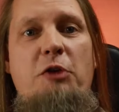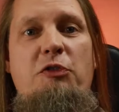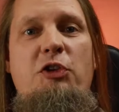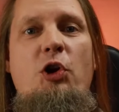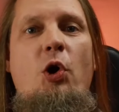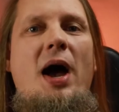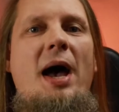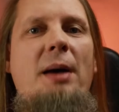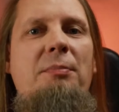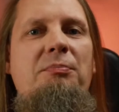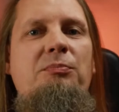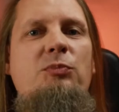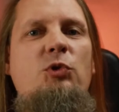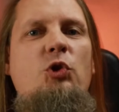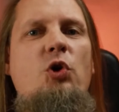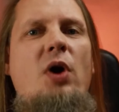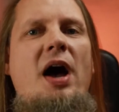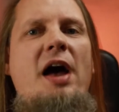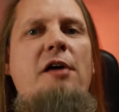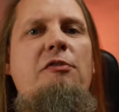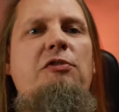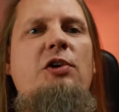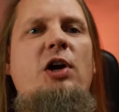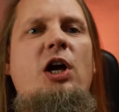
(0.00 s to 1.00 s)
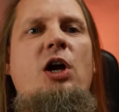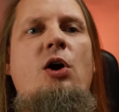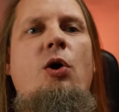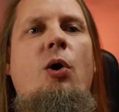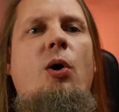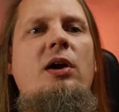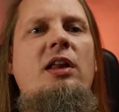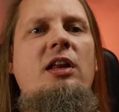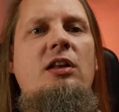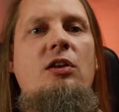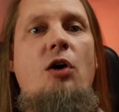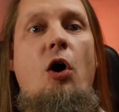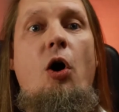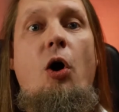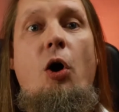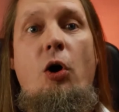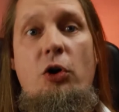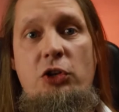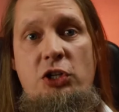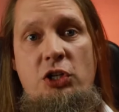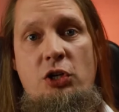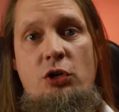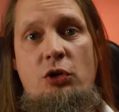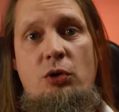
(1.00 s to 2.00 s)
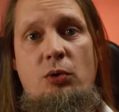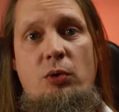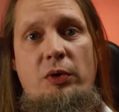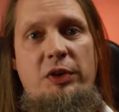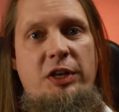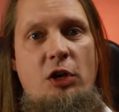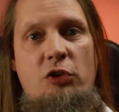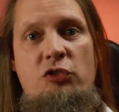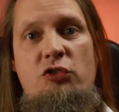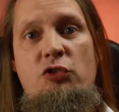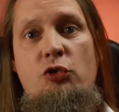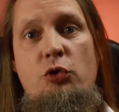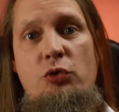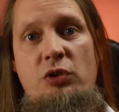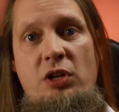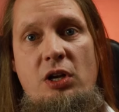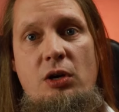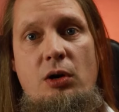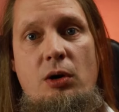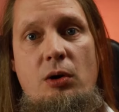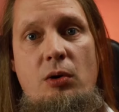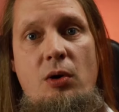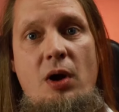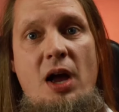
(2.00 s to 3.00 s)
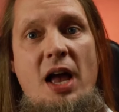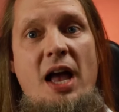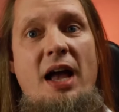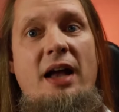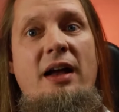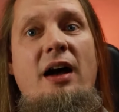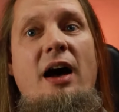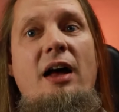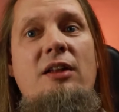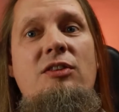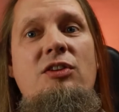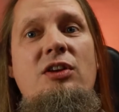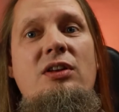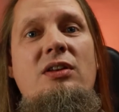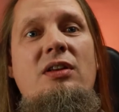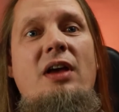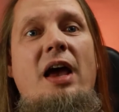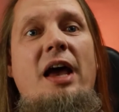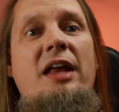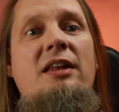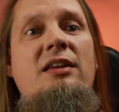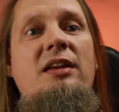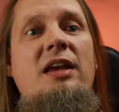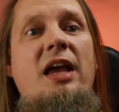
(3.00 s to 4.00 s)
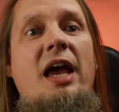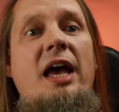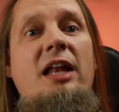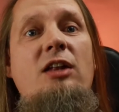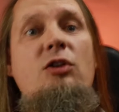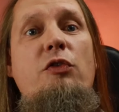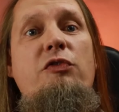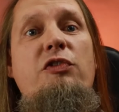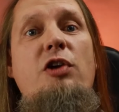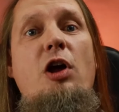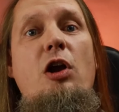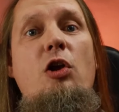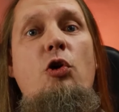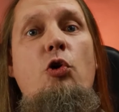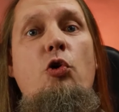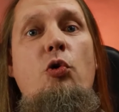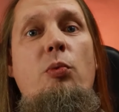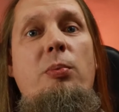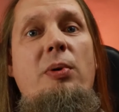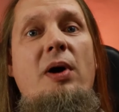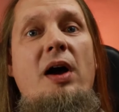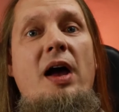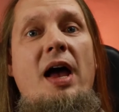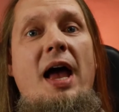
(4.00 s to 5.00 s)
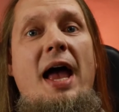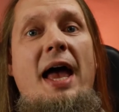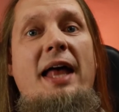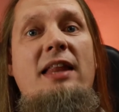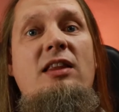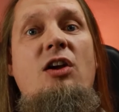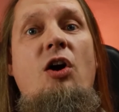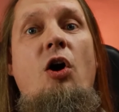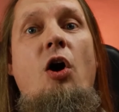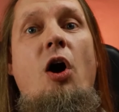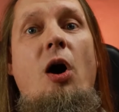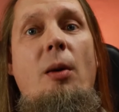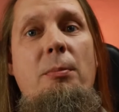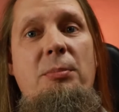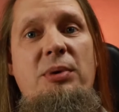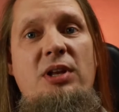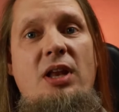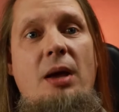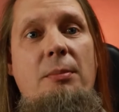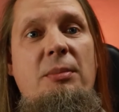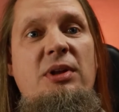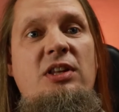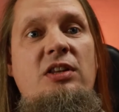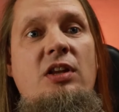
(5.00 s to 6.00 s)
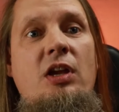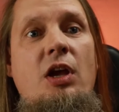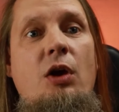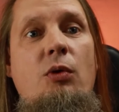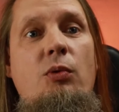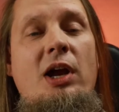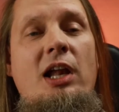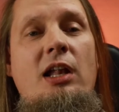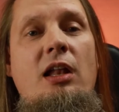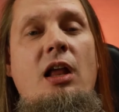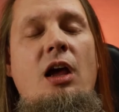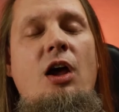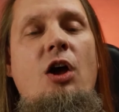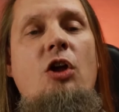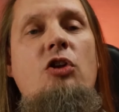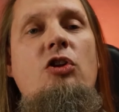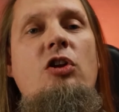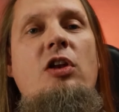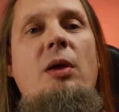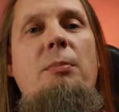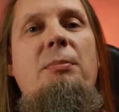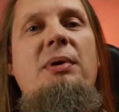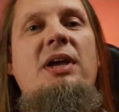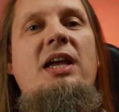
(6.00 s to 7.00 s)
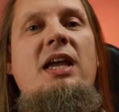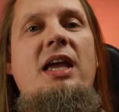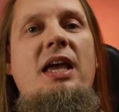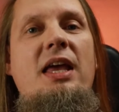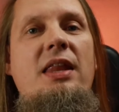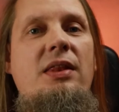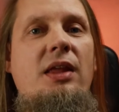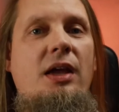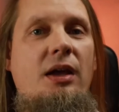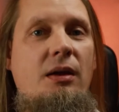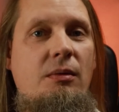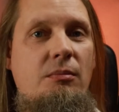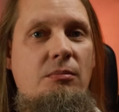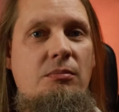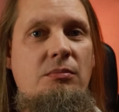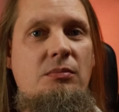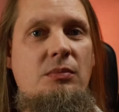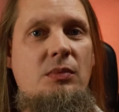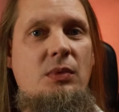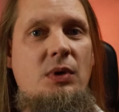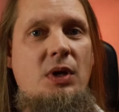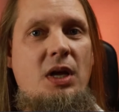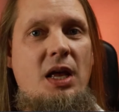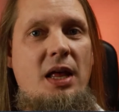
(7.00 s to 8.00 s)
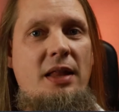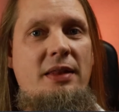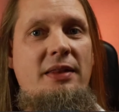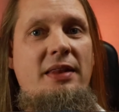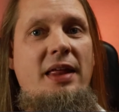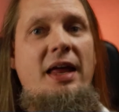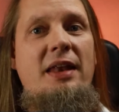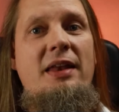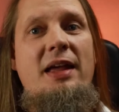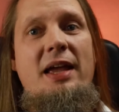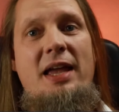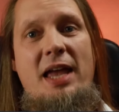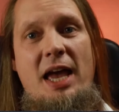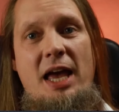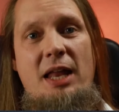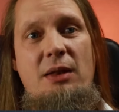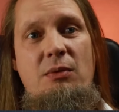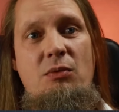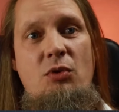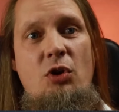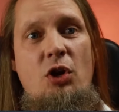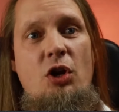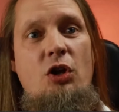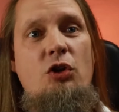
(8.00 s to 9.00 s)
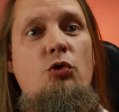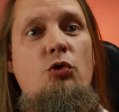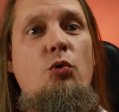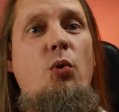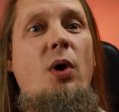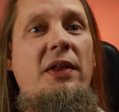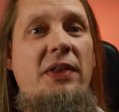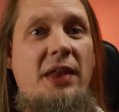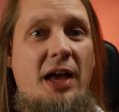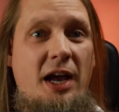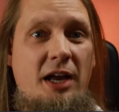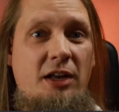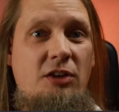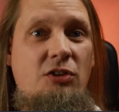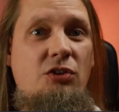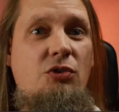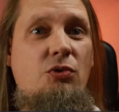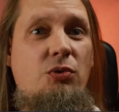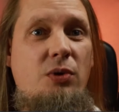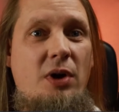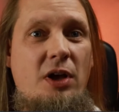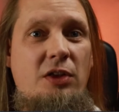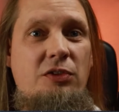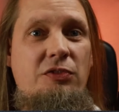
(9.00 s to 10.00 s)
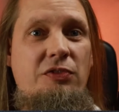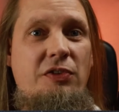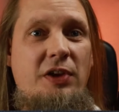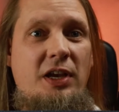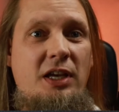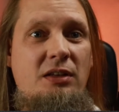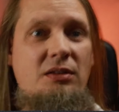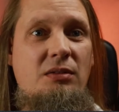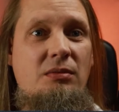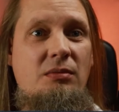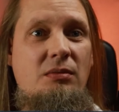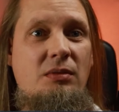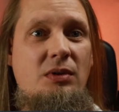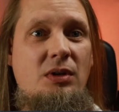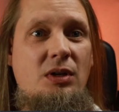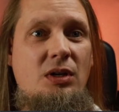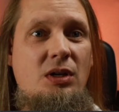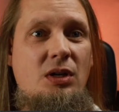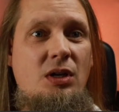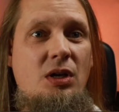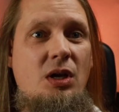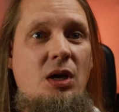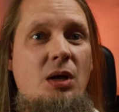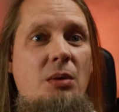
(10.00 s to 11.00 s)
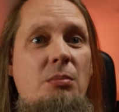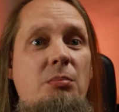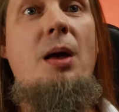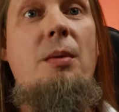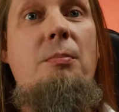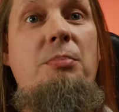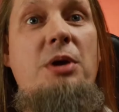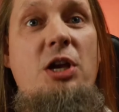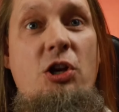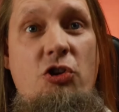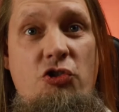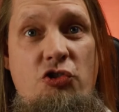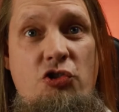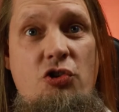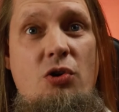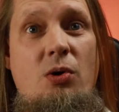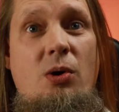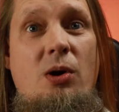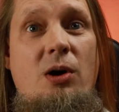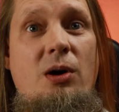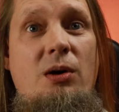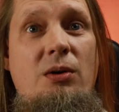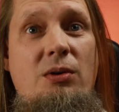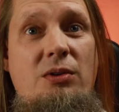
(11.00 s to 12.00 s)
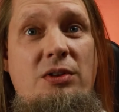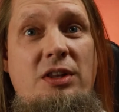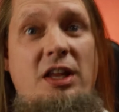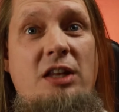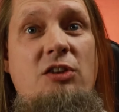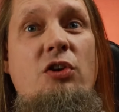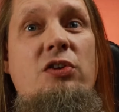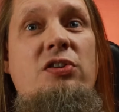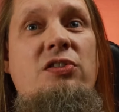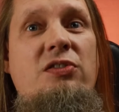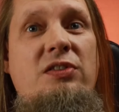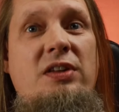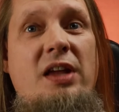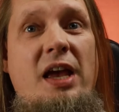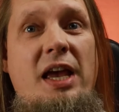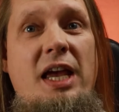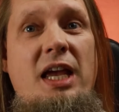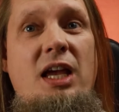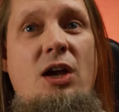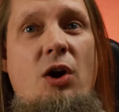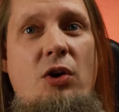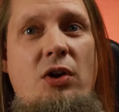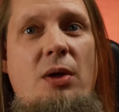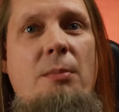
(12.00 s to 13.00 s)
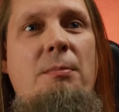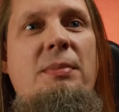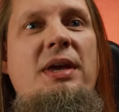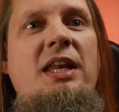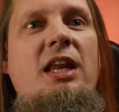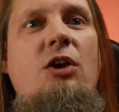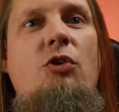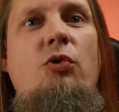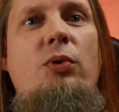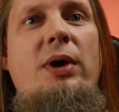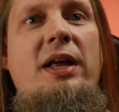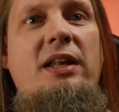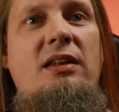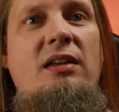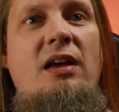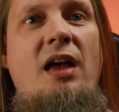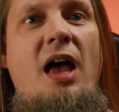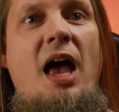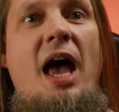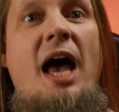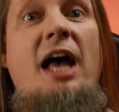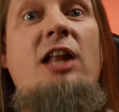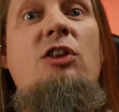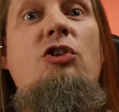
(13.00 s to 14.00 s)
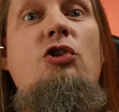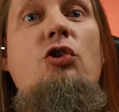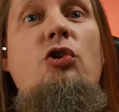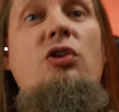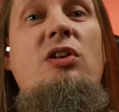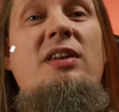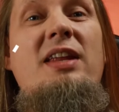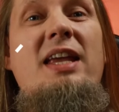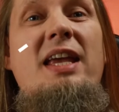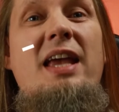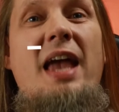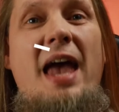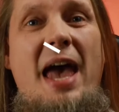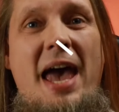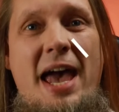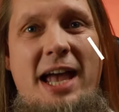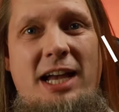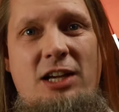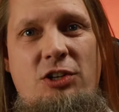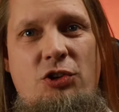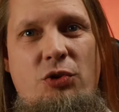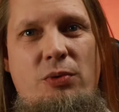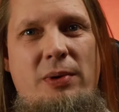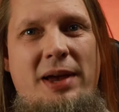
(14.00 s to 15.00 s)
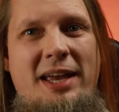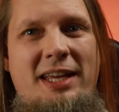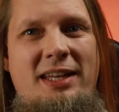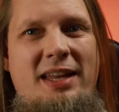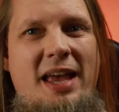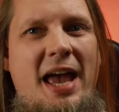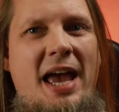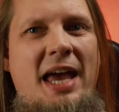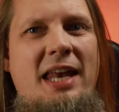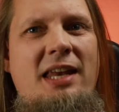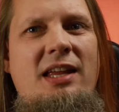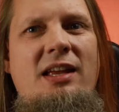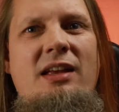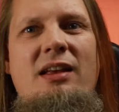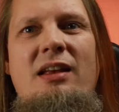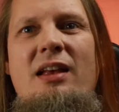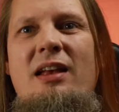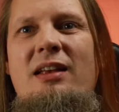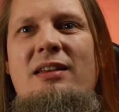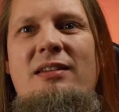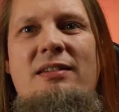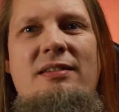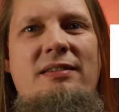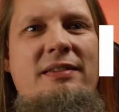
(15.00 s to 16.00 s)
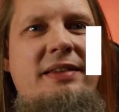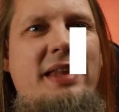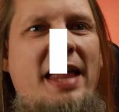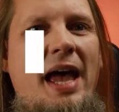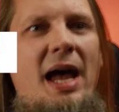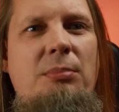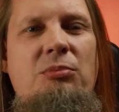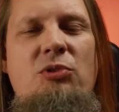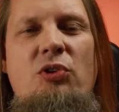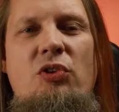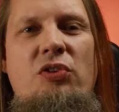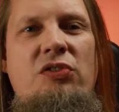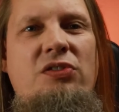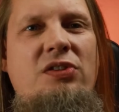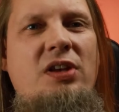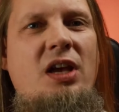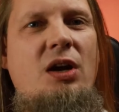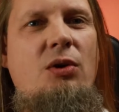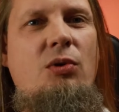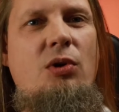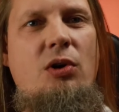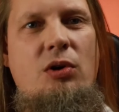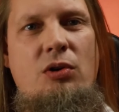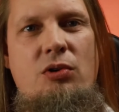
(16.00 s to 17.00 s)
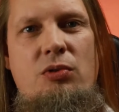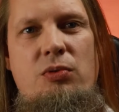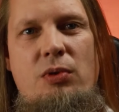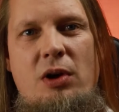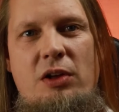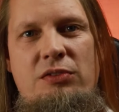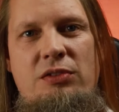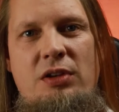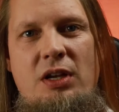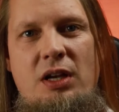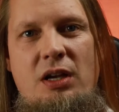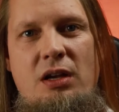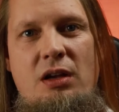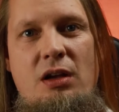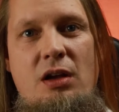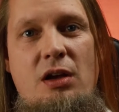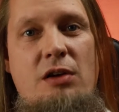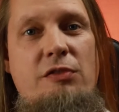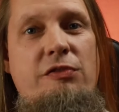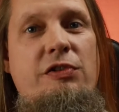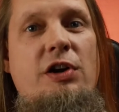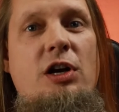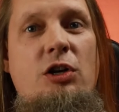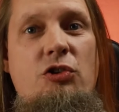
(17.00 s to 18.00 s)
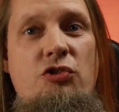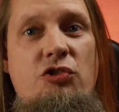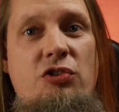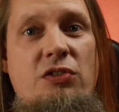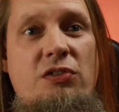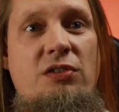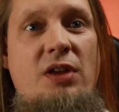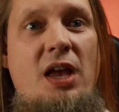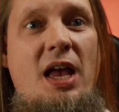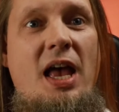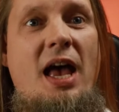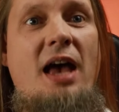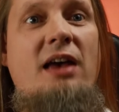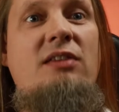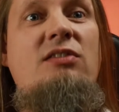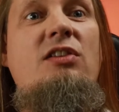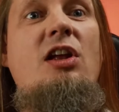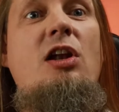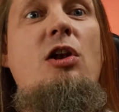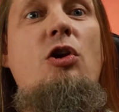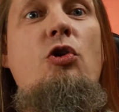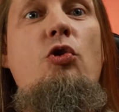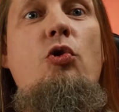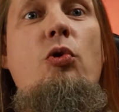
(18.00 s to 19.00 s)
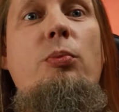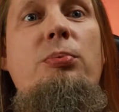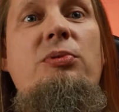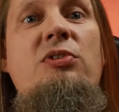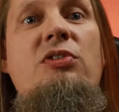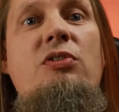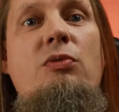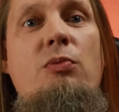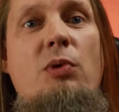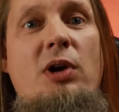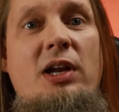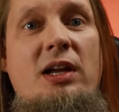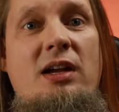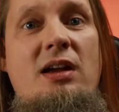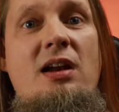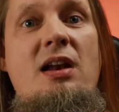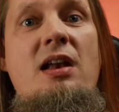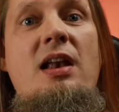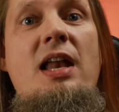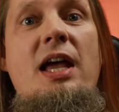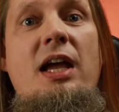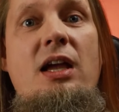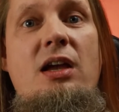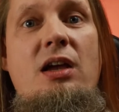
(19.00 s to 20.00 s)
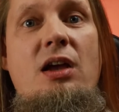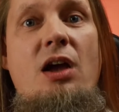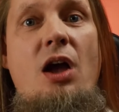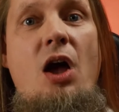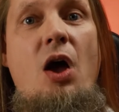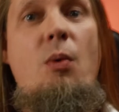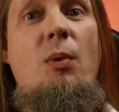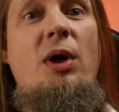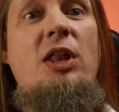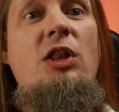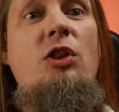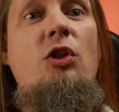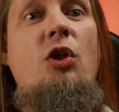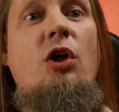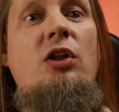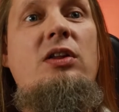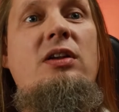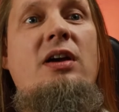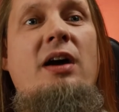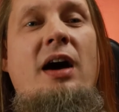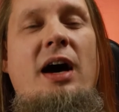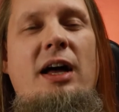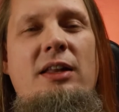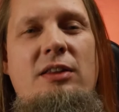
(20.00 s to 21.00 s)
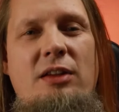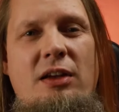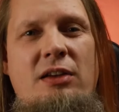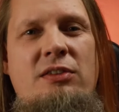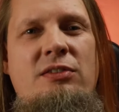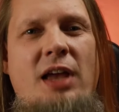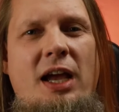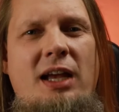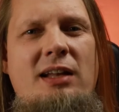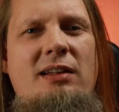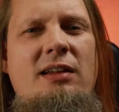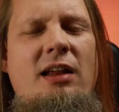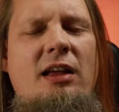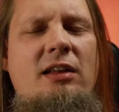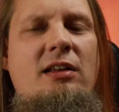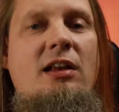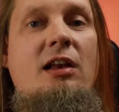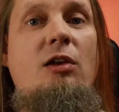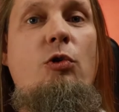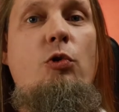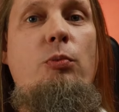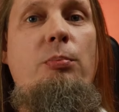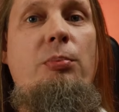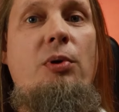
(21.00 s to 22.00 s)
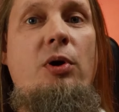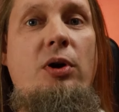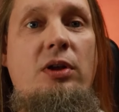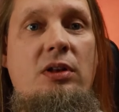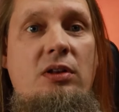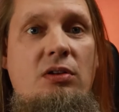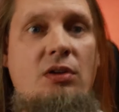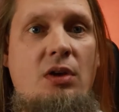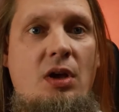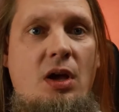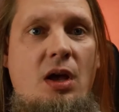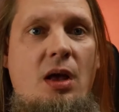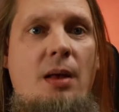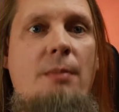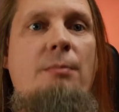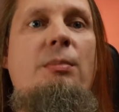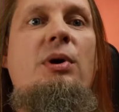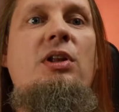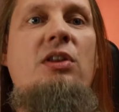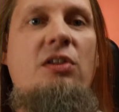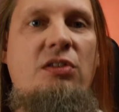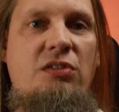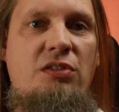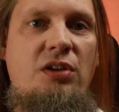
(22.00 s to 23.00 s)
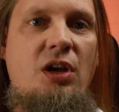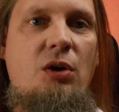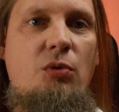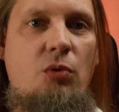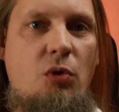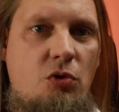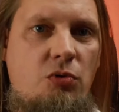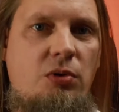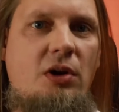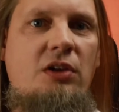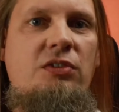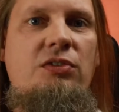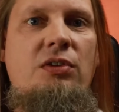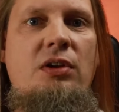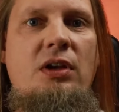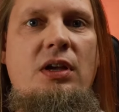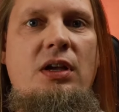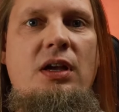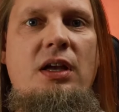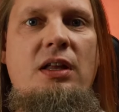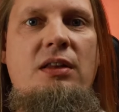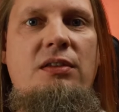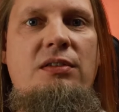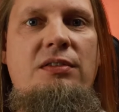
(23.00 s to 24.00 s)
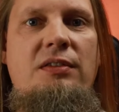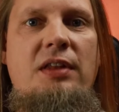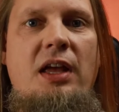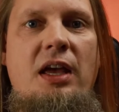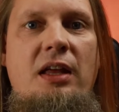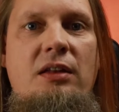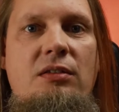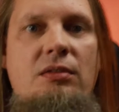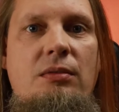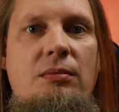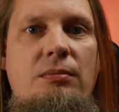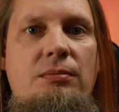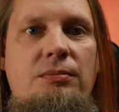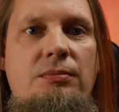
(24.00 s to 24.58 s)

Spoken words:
If you happen to have recorded audio in your studio, cut it at the end of your loop and copy the material to the beginning. Then again, do a nice crossfade. Be sure that you stay on a MIDI grid and to deactivate any snap to zero crossing functions, as the loops will click when not cut exactly at the loop point, but the zero crossing instead.